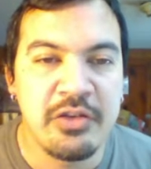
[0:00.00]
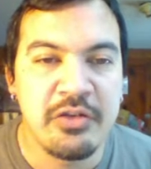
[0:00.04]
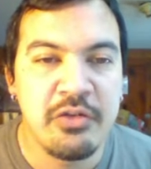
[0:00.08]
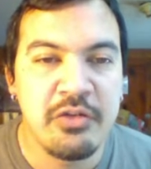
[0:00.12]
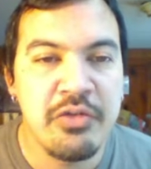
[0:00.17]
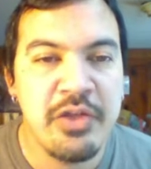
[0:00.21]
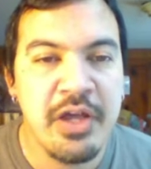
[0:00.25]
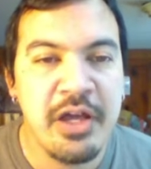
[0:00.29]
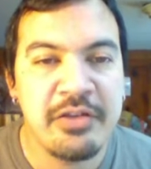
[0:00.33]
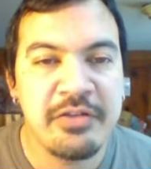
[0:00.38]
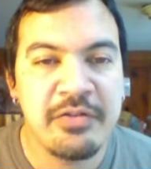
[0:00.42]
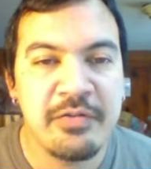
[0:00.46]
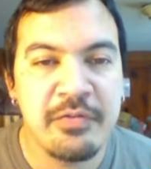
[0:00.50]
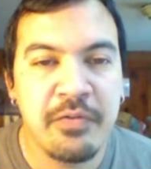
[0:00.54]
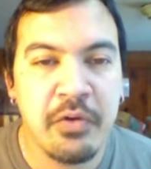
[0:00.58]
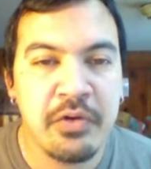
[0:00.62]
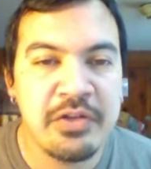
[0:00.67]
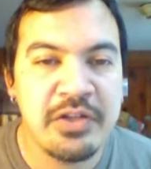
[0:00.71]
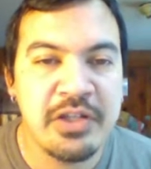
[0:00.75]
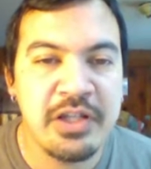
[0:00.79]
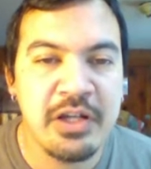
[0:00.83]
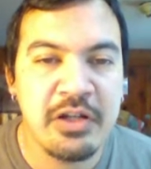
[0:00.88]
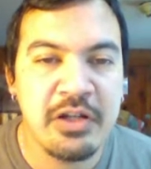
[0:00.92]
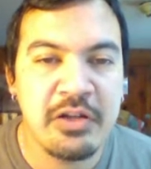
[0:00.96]
In
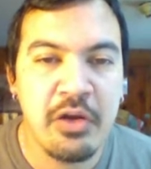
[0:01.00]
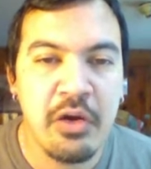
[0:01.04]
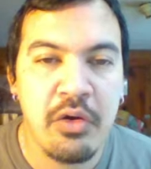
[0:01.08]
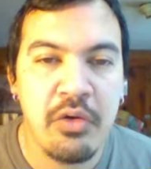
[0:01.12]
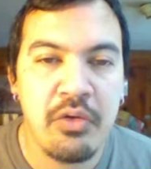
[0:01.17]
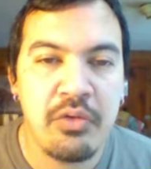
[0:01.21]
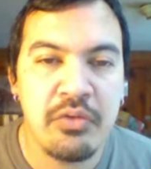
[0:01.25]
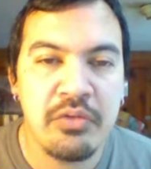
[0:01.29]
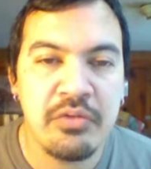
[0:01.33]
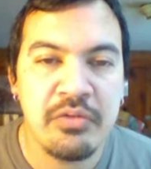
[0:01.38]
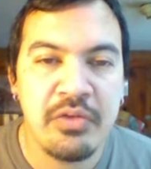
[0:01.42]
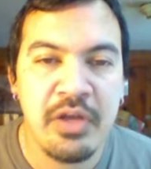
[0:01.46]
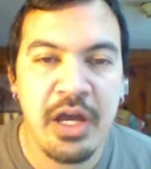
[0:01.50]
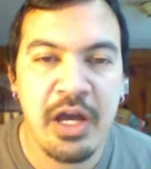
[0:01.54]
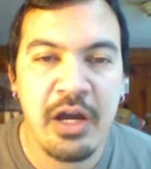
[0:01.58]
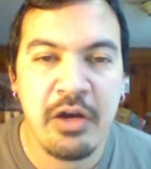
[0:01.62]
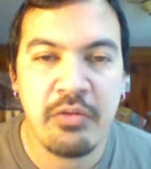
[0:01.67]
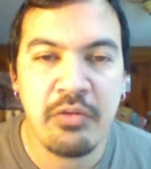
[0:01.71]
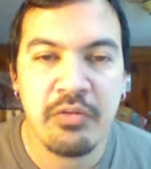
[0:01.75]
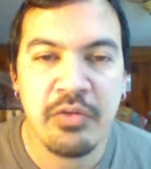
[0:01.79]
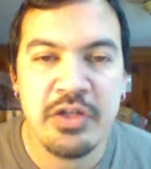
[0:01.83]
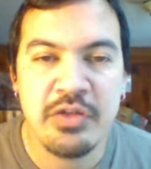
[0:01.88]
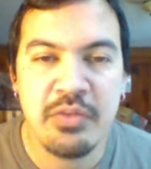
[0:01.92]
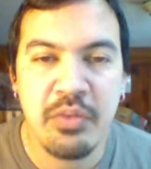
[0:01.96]
2014 alone,
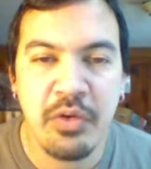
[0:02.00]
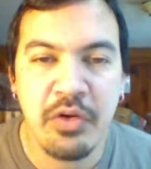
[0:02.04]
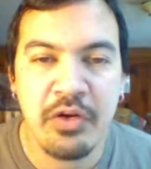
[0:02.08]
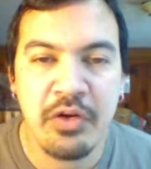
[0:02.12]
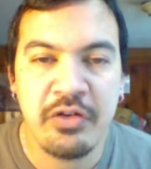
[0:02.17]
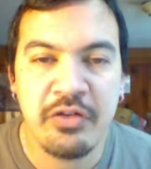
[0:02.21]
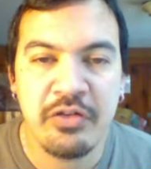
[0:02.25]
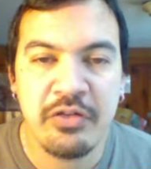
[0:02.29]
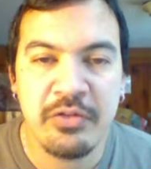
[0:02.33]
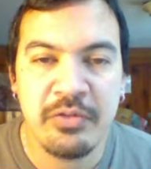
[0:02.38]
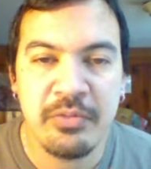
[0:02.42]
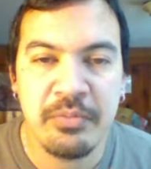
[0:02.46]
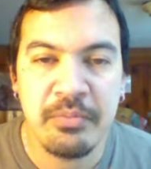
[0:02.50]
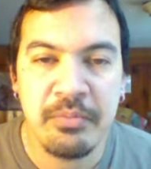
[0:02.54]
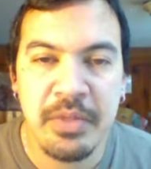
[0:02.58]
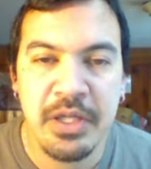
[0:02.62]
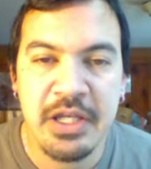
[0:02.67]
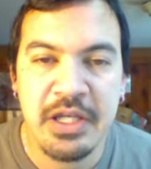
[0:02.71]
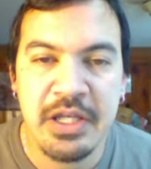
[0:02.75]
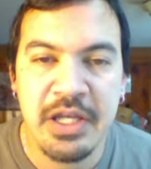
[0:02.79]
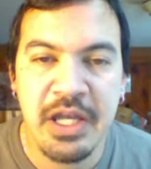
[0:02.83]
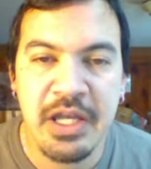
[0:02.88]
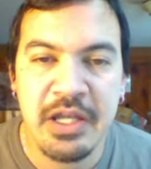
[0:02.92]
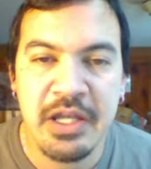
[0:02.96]
outreach workers
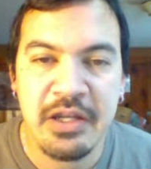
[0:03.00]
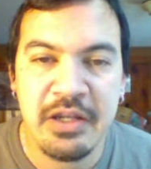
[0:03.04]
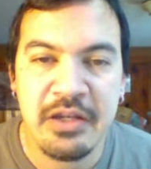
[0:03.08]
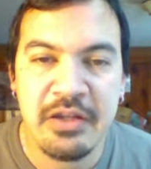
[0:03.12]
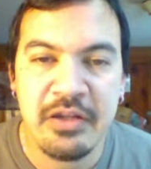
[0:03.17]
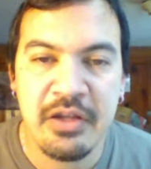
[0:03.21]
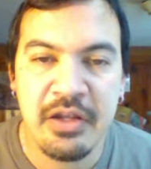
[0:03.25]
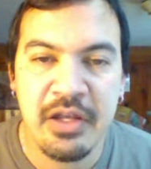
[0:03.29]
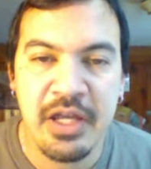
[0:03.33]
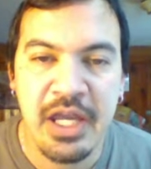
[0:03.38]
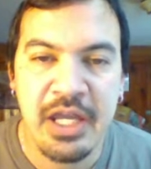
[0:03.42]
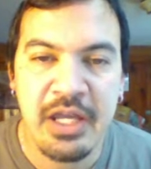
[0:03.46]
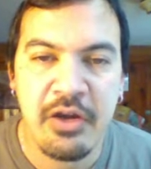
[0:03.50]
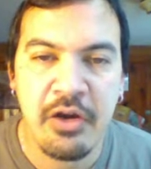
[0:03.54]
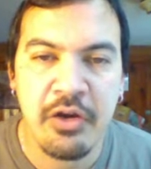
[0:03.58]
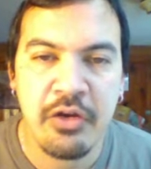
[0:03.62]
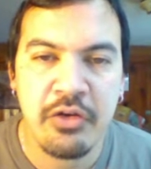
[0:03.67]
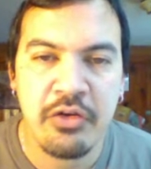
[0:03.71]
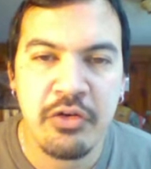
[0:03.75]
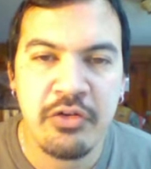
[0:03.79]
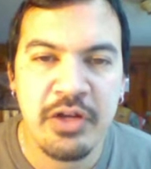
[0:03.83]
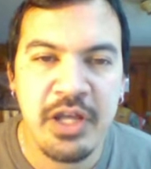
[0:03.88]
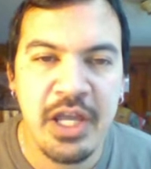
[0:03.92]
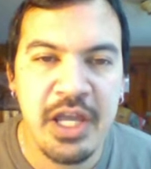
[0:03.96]
mediated
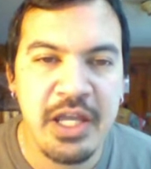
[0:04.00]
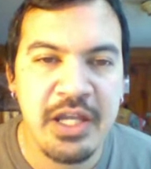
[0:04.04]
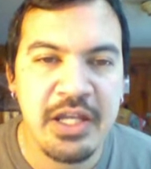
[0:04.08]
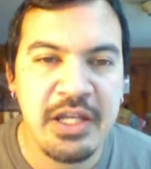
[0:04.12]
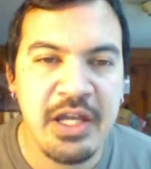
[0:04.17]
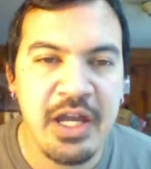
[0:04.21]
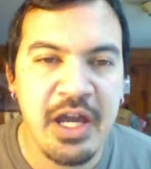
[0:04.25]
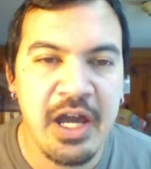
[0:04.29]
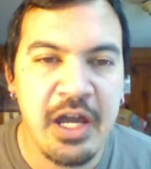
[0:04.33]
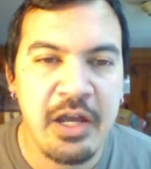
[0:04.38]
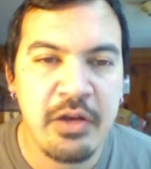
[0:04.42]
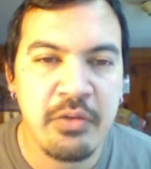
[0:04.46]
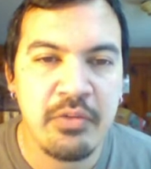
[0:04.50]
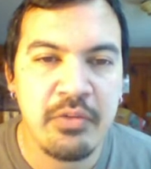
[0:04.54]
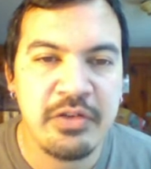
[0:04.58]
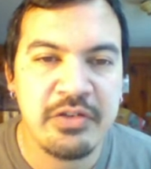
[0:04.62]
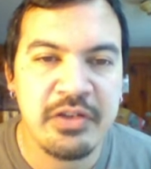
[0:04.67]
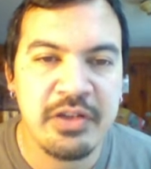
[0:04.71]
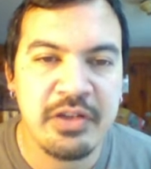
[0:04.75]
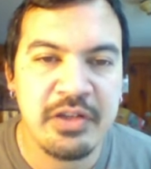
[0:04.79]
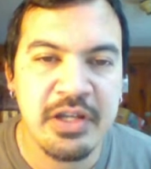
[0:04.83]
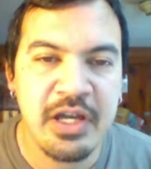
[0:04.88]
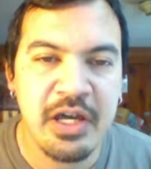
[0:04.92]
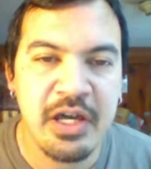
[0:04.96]
880
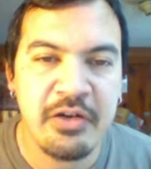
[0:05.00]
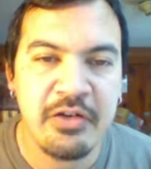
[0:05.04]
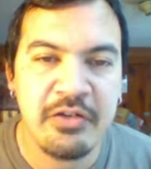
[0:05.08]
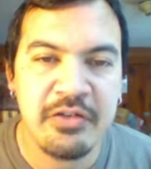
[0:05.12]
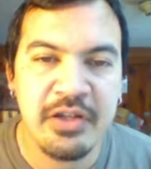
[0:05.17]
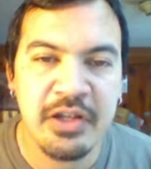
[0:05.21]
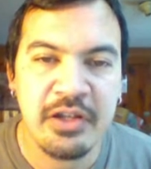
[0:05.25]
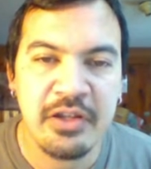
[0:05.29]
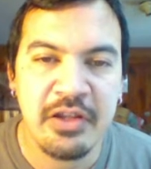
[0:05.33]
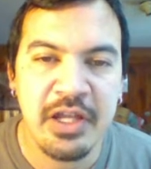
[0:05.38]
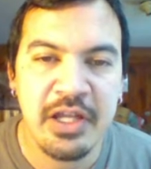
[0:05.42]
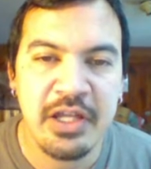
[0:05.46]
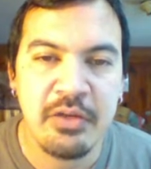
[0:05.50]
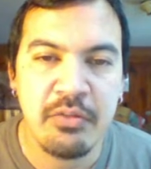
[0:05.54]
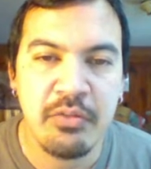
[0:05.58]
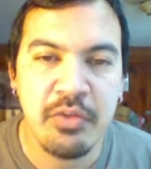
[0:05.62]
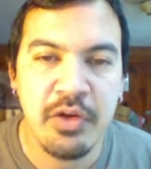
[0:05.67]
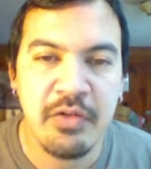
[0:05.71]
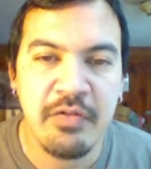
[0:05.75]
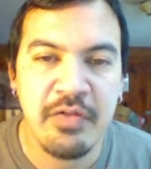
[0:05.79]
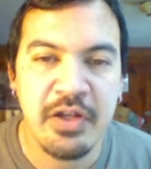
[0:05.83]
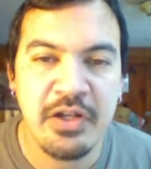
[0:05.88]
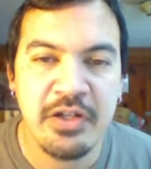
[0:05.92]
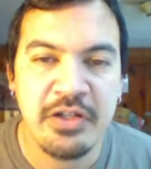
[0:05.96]
high-risk encounters that likely
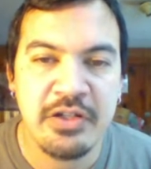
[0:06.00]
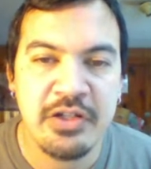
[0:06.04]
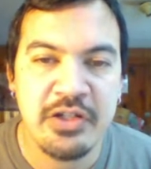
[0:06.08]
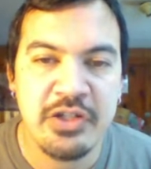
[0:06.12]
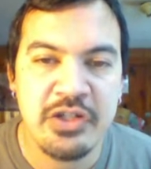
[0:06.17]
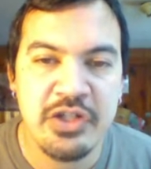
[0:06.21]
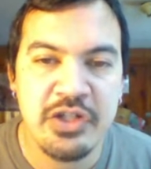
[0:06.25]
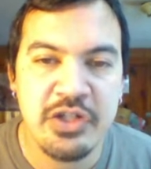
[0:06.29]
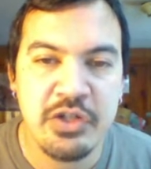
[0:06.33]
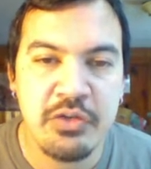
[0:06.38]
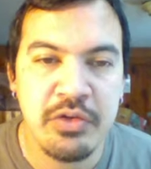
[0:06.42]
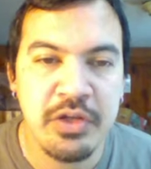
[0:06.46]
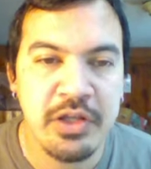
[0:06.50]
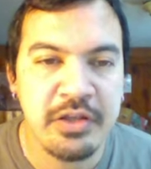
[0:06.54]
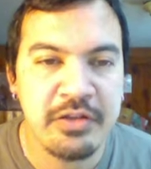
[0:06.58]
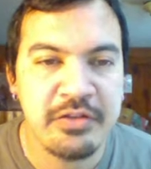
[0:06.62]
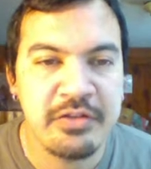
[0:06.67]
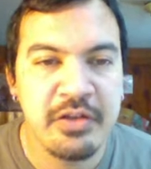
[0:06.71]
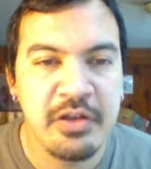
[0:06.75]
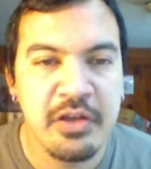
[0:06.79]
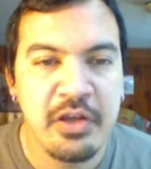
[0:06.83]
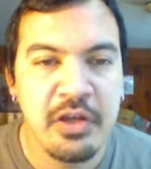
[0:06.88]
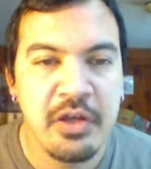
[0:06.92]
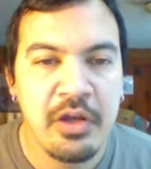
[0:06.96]
would have ended in
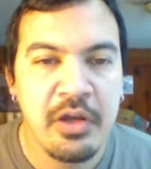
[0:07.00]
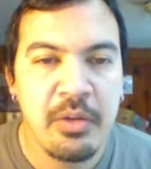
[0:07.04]
shootings.